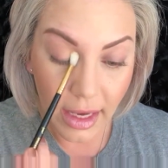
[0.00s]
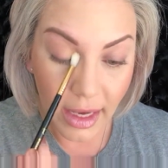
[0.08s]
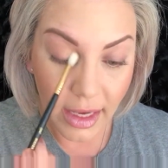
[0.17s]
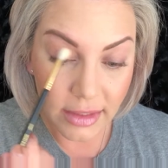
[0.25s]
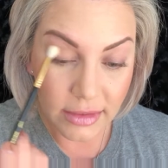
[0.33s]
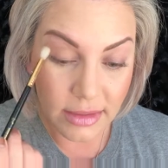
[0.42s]

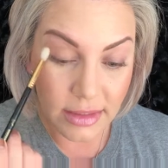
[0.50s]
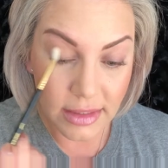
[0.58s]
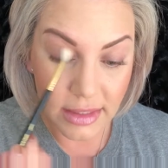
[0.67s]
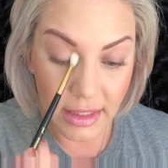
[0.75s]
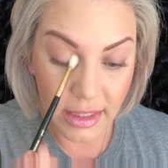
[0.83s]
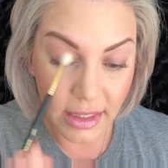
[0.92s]
and
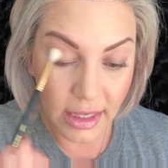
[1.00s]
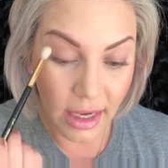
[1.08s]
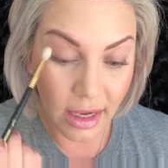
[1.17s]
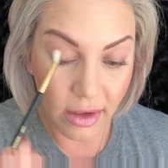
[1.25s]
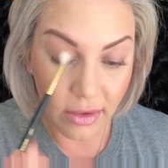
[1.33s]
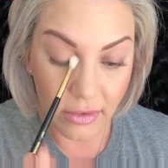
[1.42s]
see
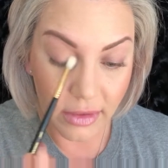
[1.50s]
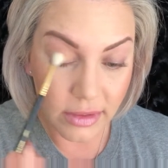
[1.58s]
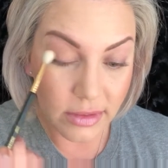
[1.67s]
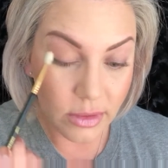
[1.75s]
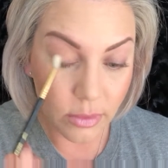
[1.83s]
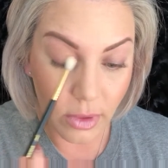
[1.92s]
how
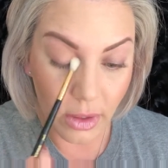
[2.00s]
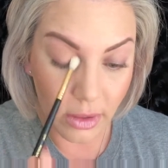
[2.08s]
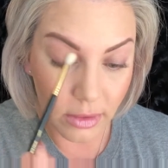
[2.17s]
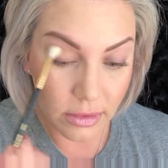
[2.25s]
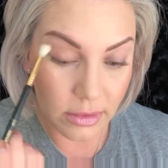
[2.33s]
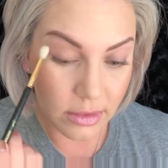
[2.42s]
this
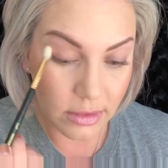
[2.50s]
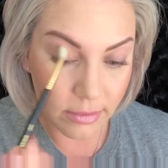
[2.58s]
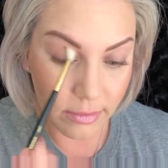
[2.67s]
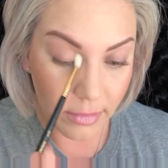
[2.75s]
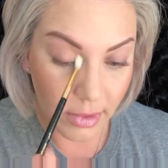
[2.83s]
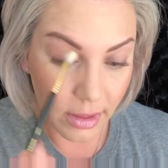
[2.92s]
works.
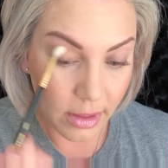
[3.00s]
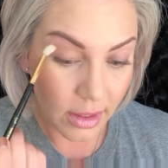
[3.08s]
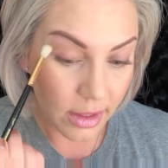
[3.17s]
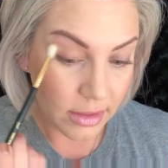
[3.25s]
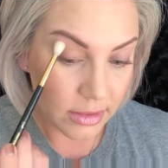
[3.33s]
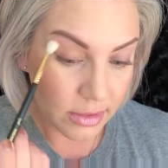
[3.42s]

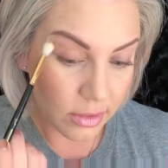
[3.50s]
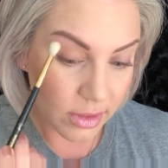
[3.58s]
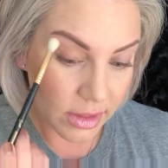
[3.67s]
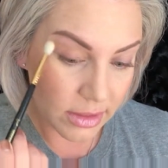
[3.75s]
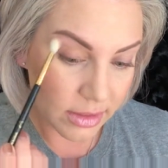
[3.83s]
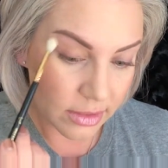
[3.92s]
So
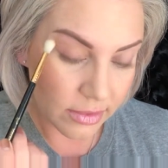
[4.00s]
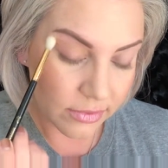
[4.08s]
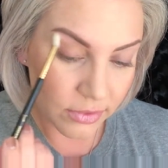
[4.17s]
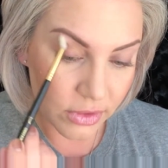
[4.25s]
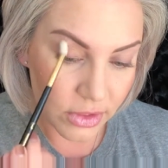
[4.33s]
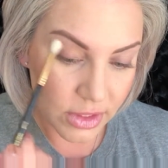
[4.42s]
this is the
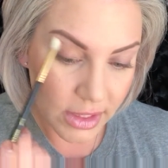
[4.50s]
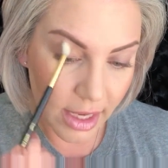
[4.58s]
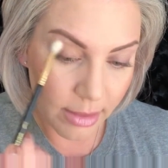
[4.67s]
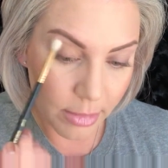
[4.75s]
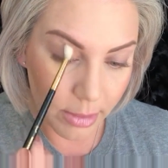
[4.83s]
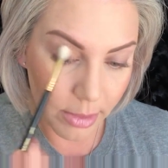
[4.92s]
first
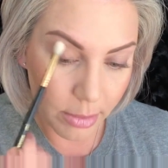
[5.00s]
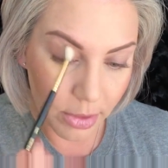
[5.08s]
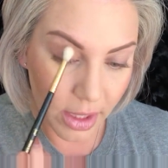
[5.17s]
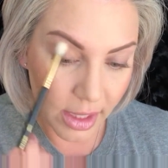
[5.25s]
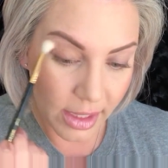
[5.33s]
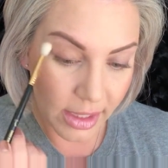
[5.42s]
time I'm
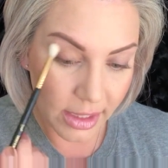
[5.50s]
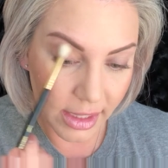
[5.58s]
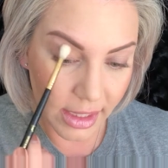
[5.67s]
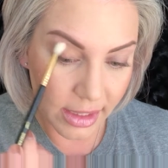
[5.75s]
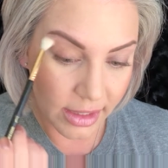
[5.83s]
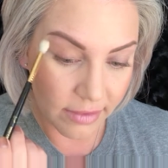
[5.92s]
applying
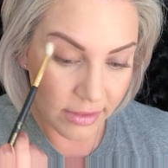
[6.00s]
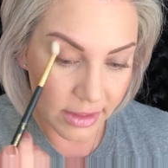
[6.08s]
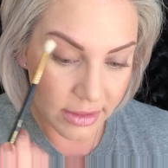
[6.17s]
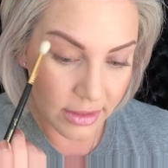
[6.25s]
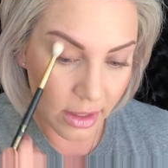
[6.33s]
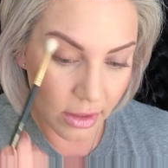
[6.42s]
any of
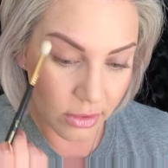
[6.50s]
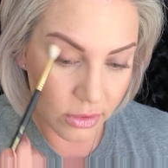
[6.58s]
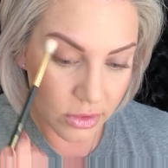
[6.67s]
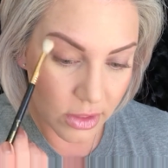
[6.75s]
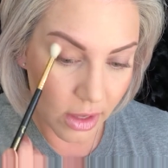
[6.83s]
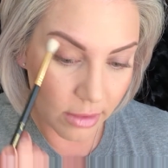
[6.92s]
these
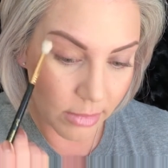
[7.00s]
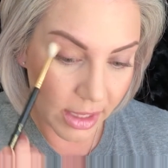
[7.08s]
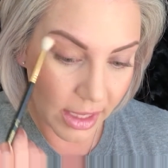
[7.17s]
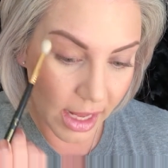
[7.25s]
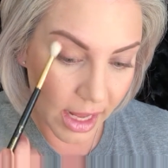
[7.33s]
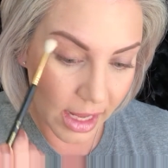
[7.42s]
colors on
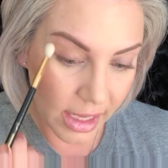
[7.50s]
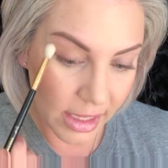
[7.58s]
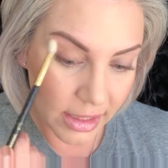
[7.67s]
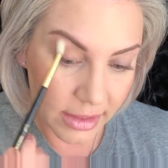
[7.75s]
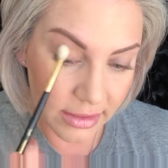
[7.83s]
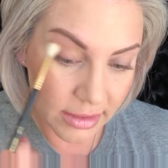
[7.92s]
my
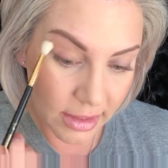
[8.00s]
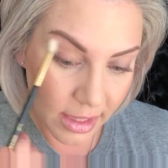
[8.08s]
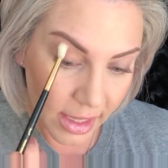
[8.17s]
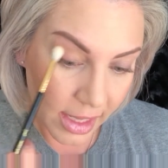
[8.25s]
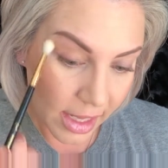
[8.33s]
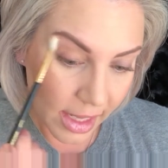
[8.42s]
eyes,
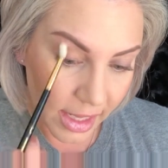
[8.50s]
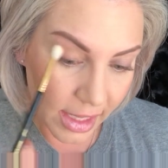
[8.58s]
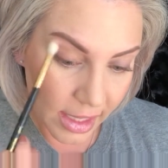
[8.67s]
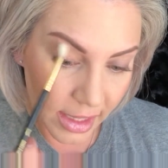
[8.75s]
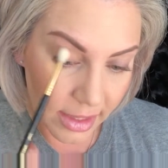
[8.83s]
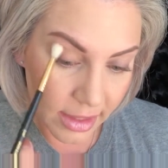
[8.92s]

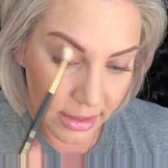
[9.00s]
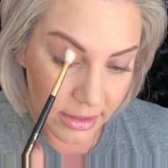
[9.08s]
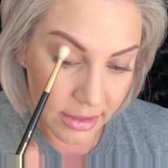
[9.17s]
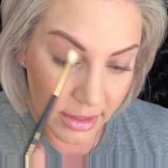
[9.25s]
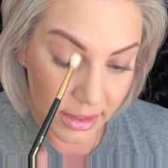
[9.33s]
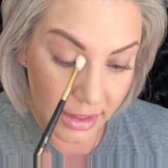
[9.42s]

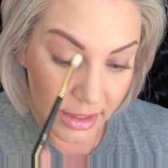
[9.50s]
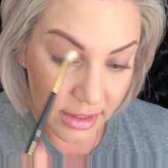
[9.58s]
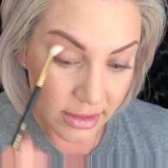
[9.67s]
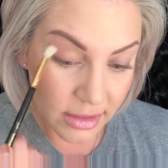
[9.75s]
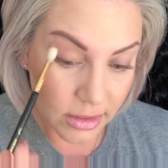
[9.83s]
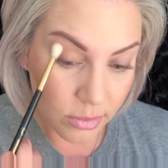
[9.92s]
and
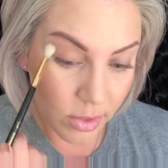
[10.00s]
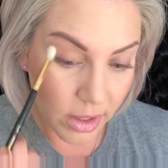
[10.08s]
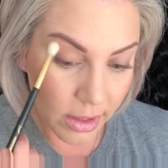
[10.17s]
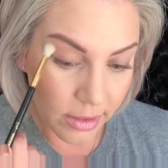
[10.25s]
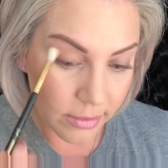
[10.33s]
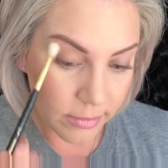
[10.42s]
this
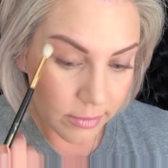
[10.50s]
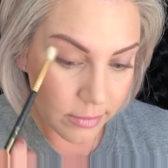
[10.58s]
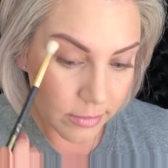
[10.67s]
one